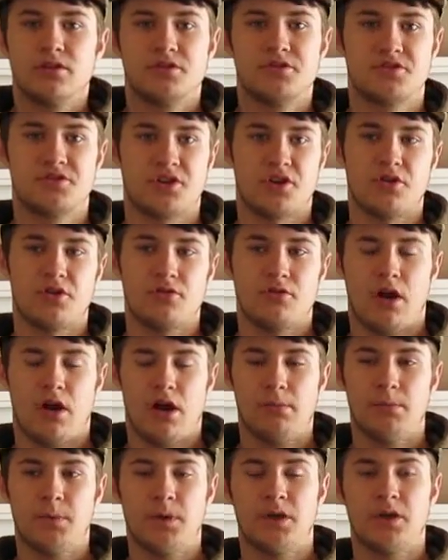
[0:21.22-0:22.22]
So
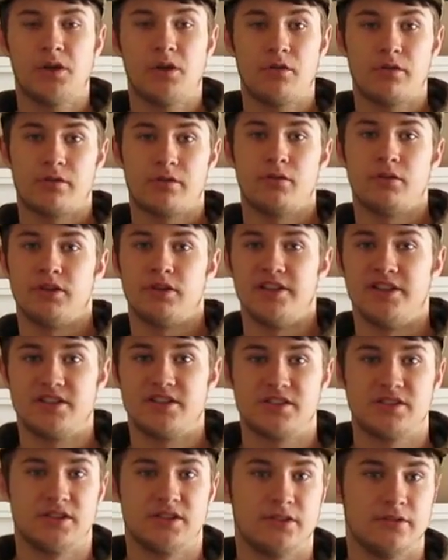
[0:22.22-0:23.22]
I'm going to go through a
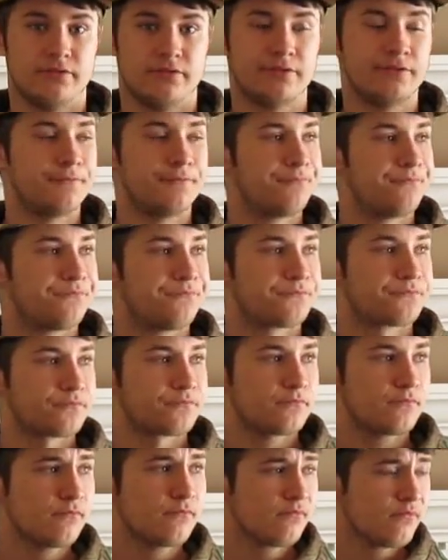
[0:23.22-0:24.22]
list of
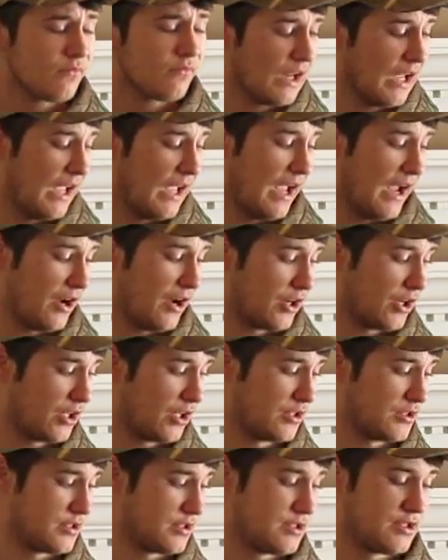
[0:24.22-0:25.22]
air
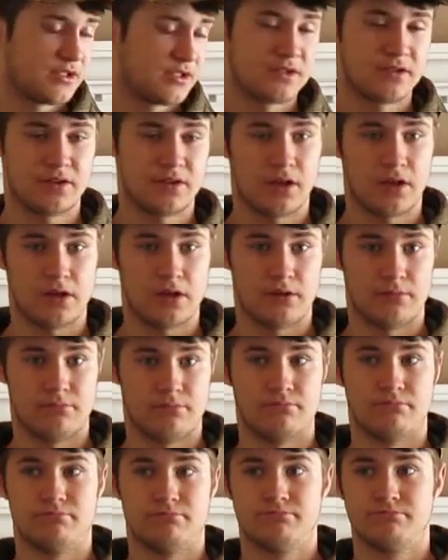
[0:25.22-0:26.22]
guns
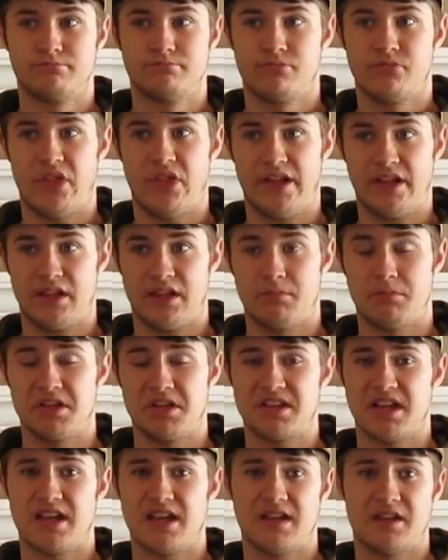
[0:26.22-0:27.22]
that can be
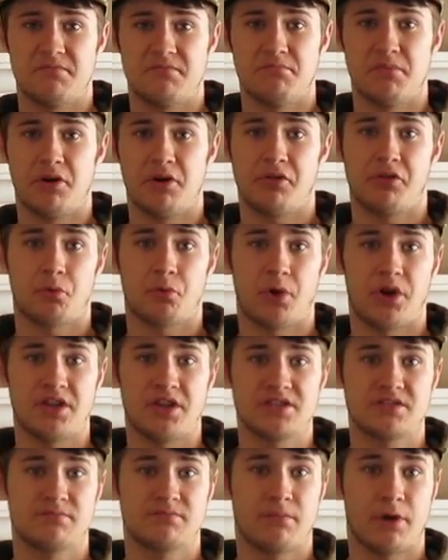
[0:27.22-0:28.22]
taken both
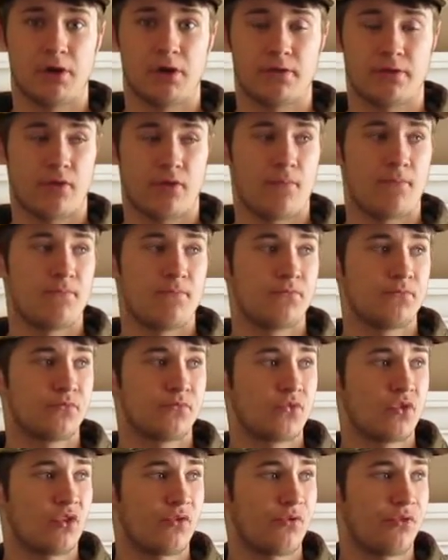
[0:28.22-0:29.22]
ways, both
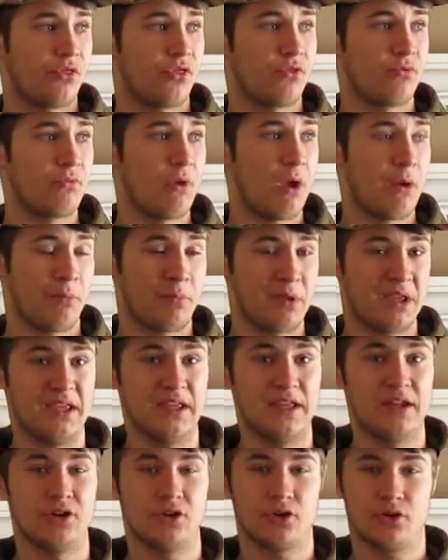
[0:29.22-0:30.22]
a
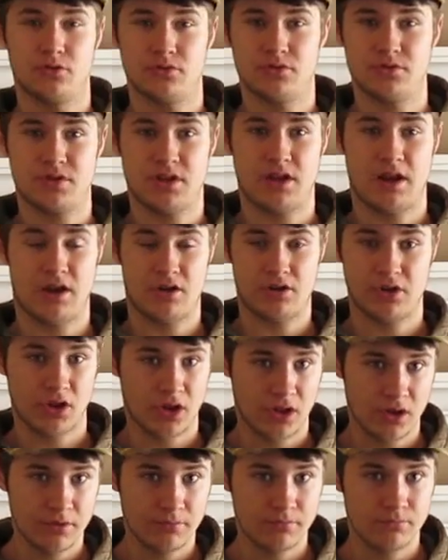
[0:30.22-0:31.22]
beginner's air
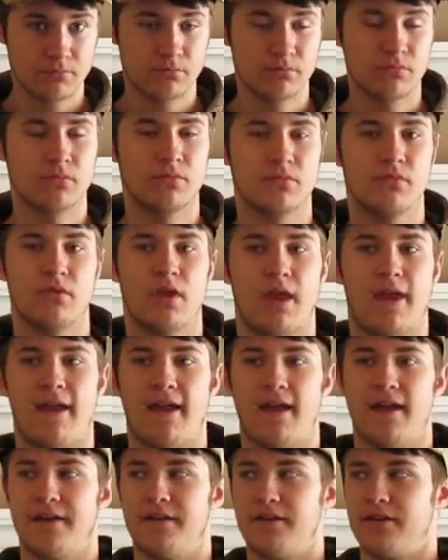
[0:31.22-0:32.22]
gun
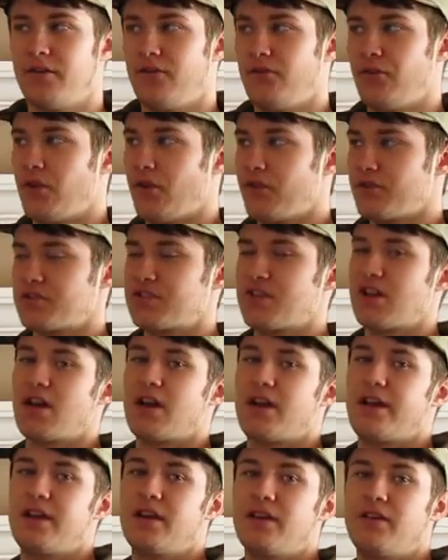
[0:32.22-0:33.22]
and on the other
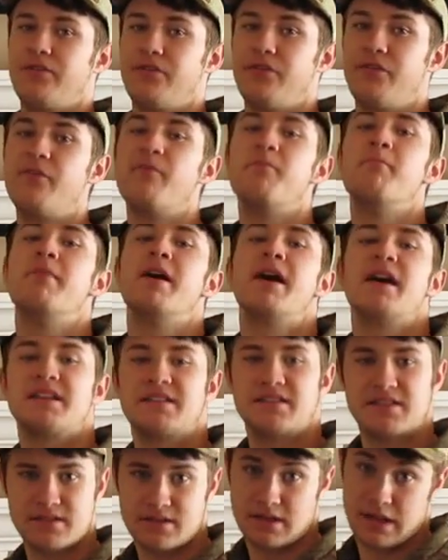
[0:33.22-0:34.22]
side, the
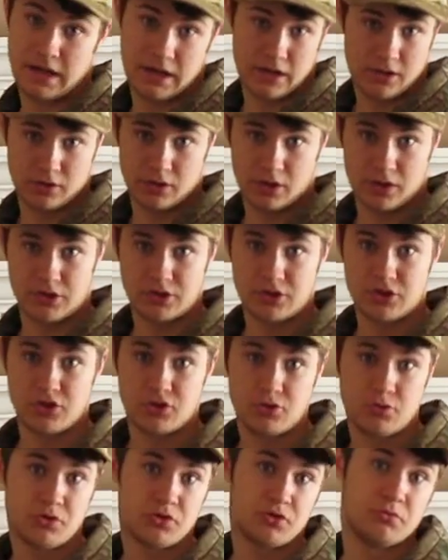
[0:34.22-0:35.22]
best air gun
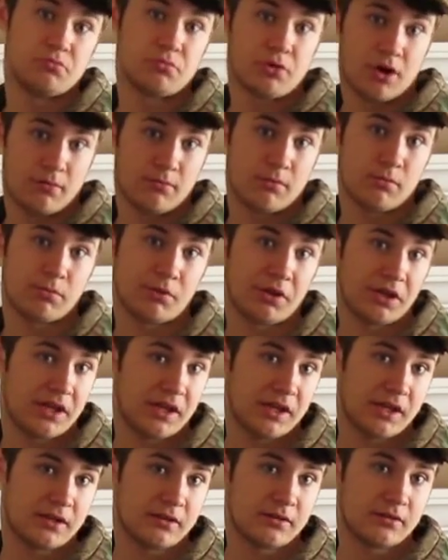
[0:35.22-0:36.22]
you could probably
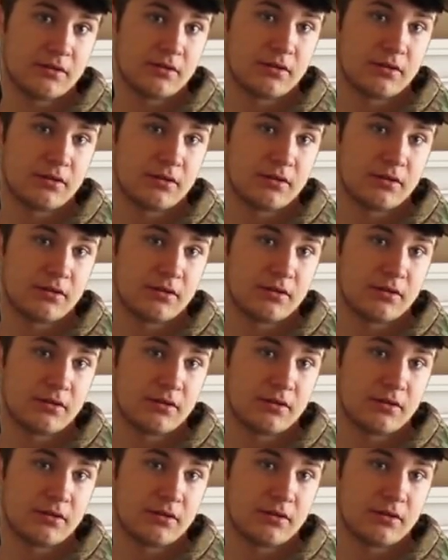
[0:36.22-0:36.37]
get